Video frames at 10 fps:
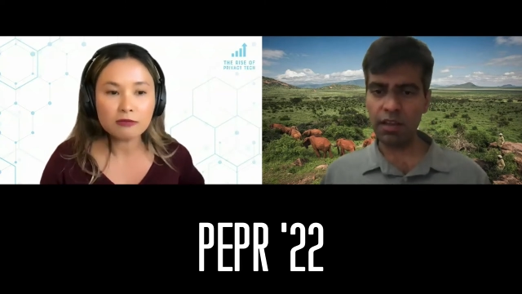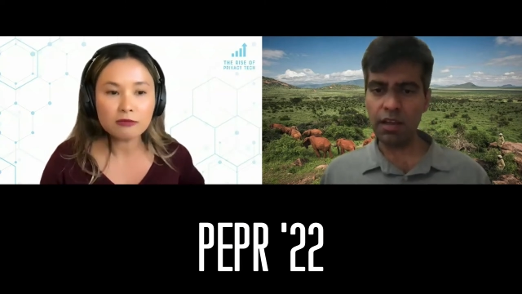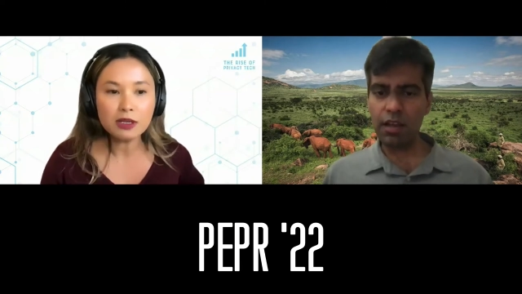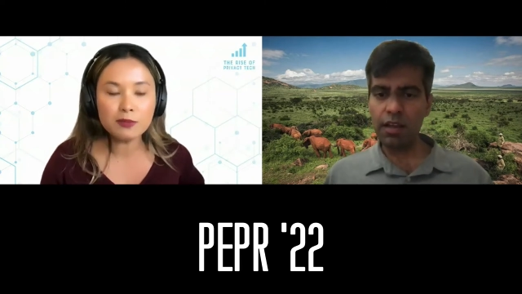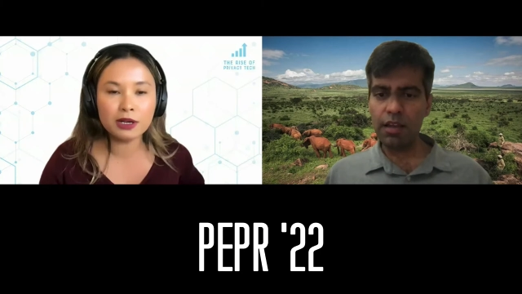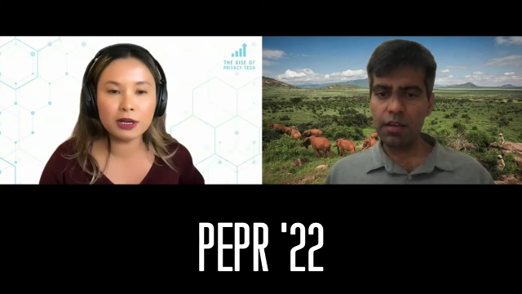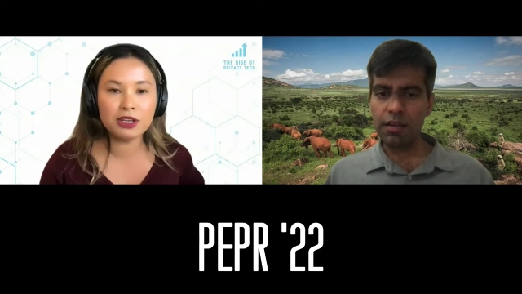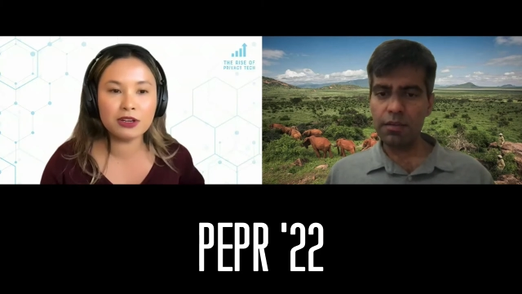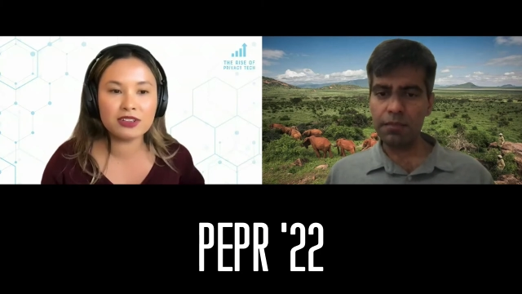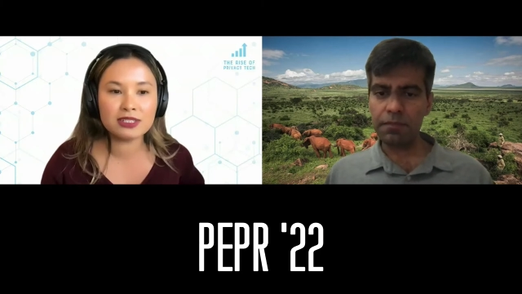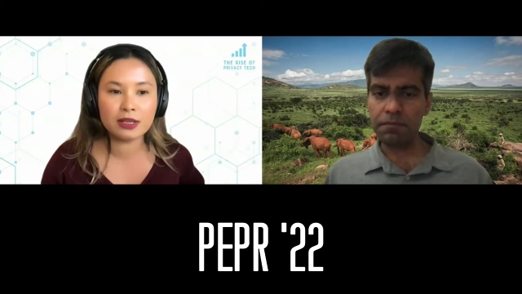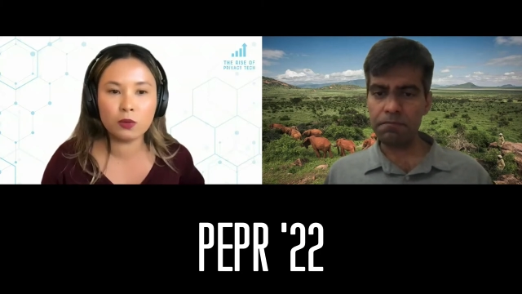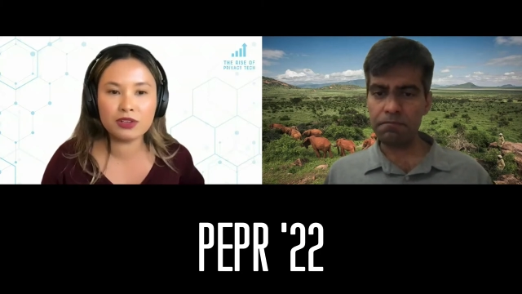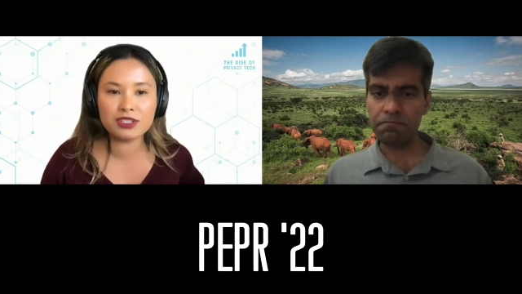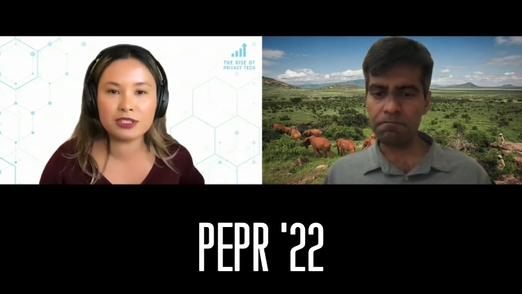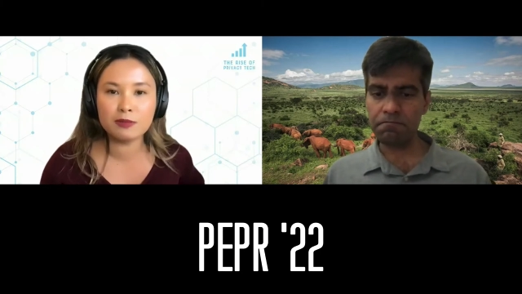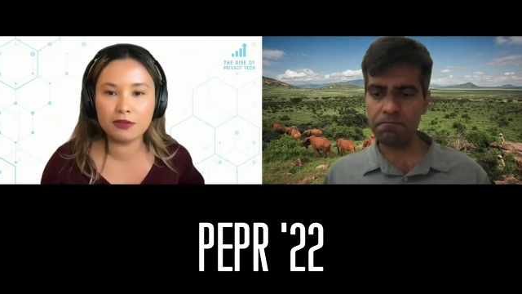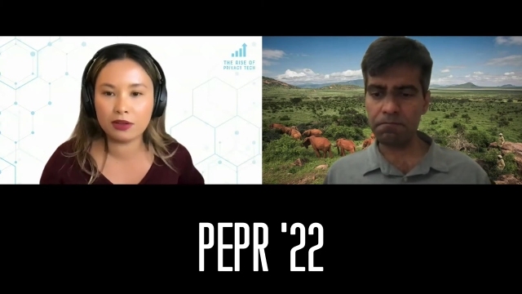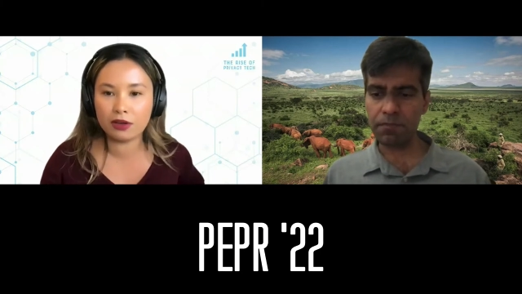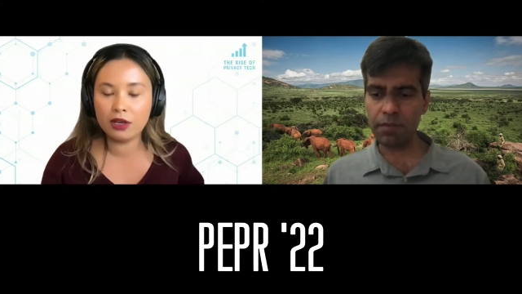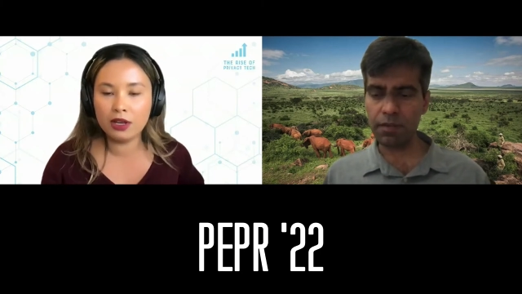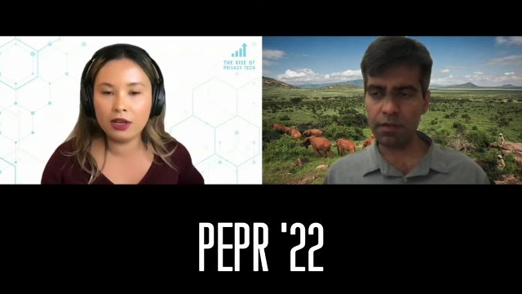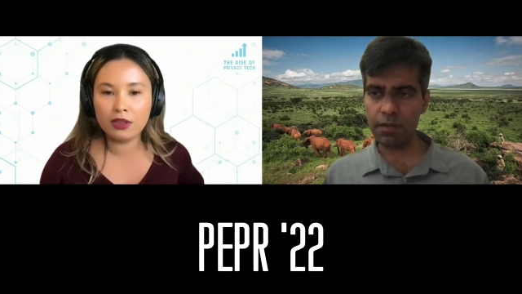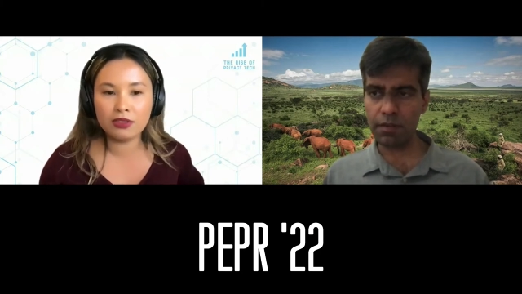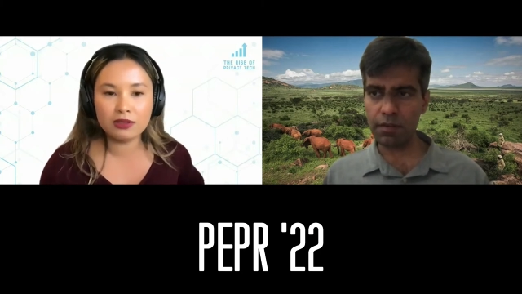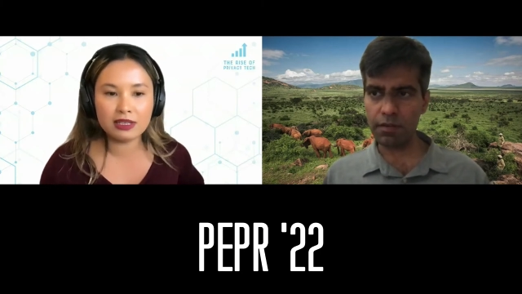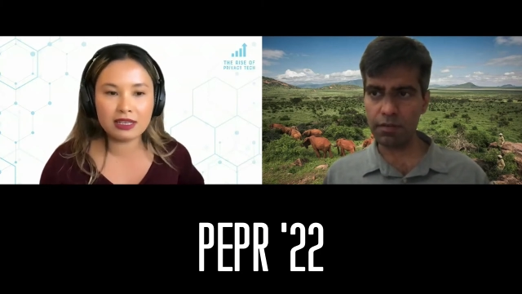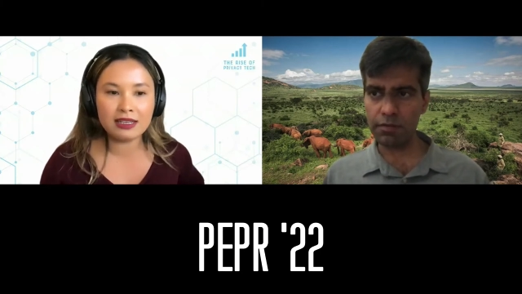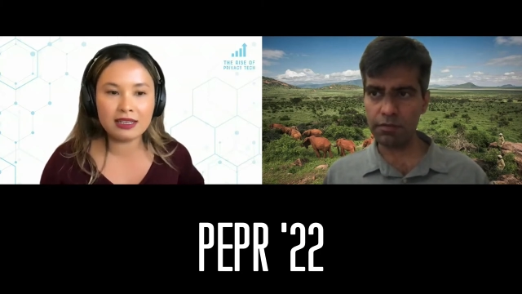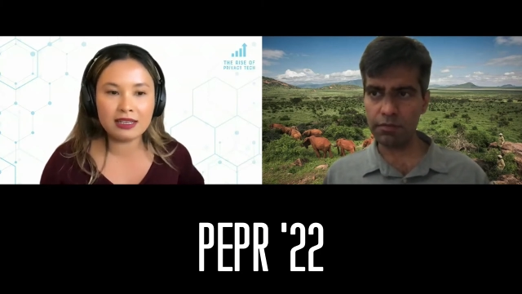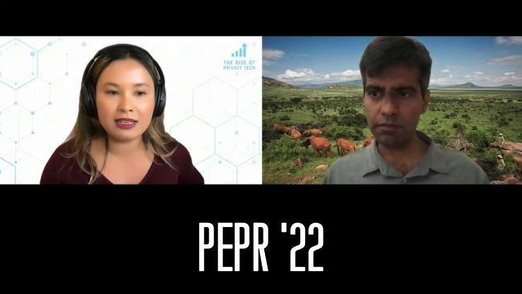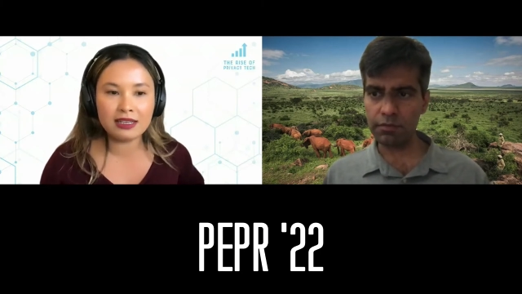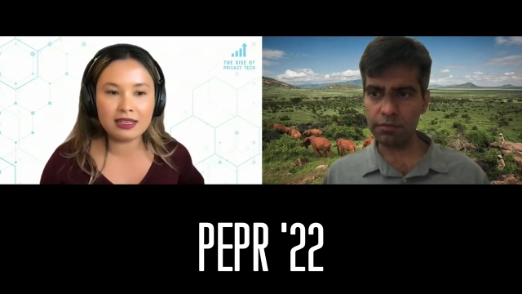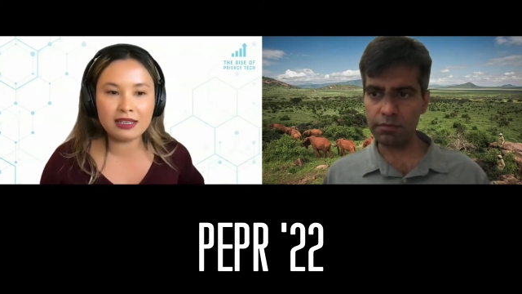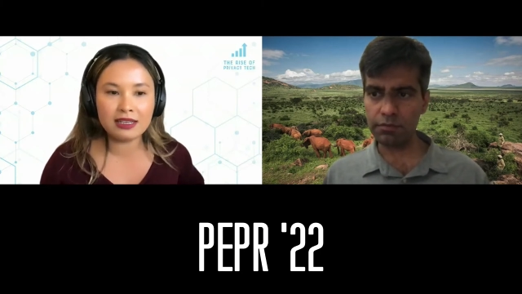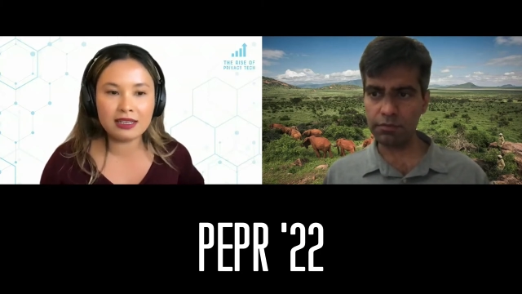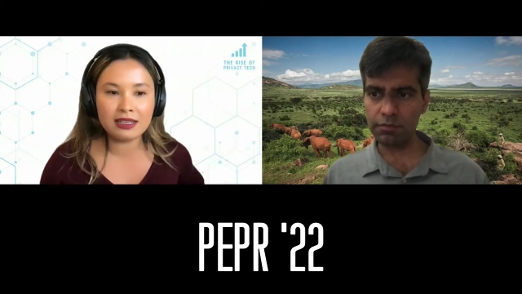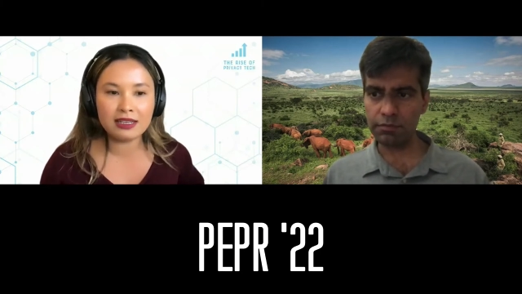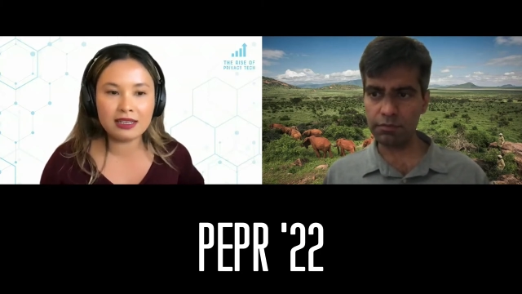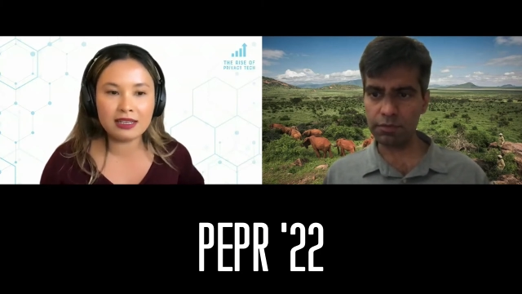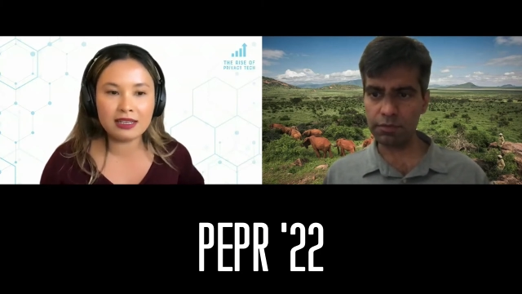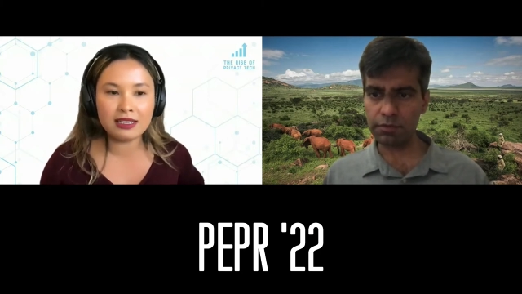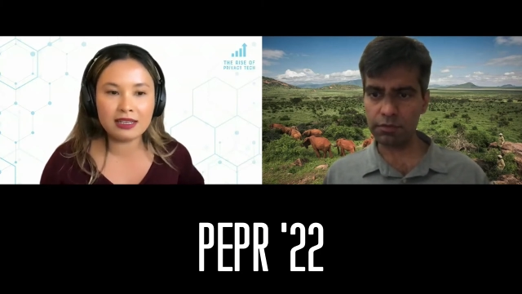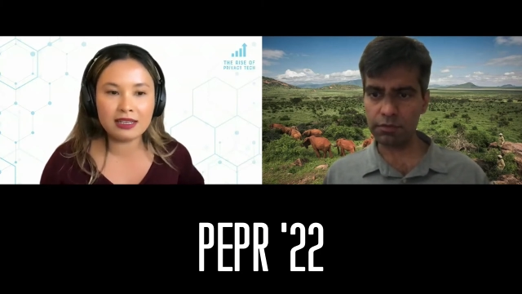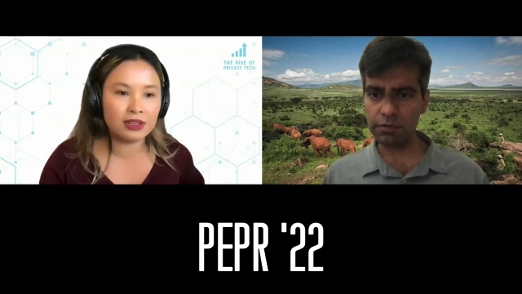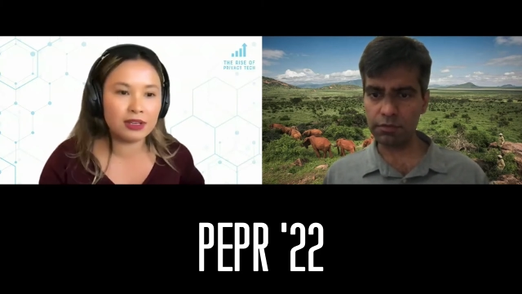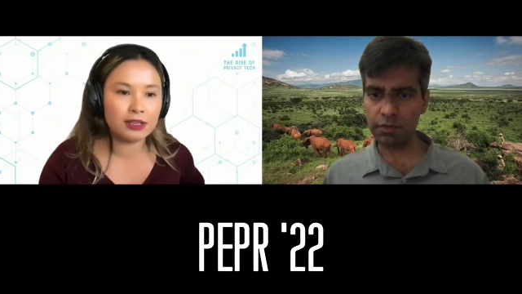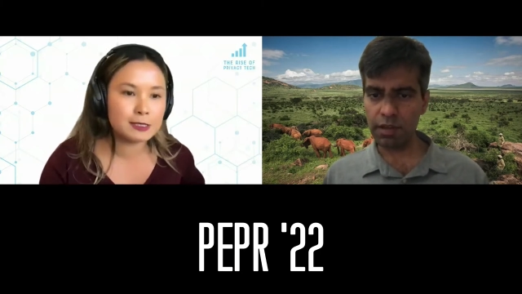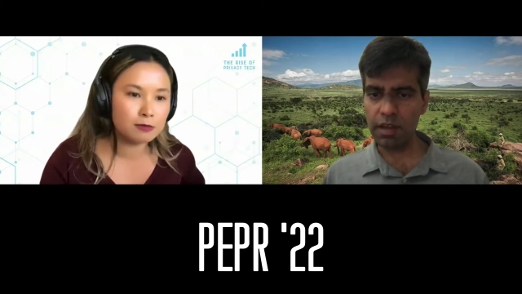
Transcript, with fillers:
Speaker 1: But I'm curious, like, what are some of the easy ways that they can do this?